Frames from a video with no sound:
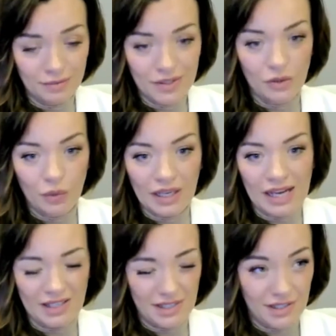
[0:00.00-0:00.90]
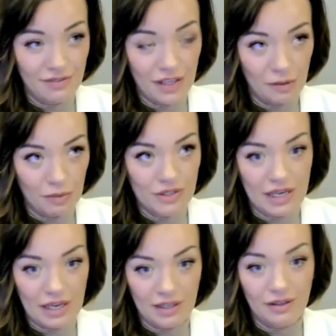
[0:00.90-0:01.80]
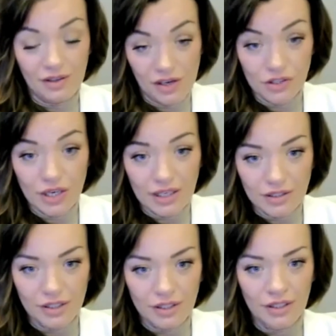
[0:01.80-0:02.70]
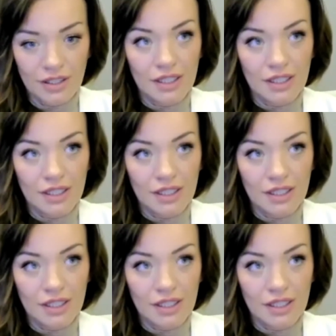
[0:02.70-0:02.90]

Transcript: So we can act as developers and the contractor.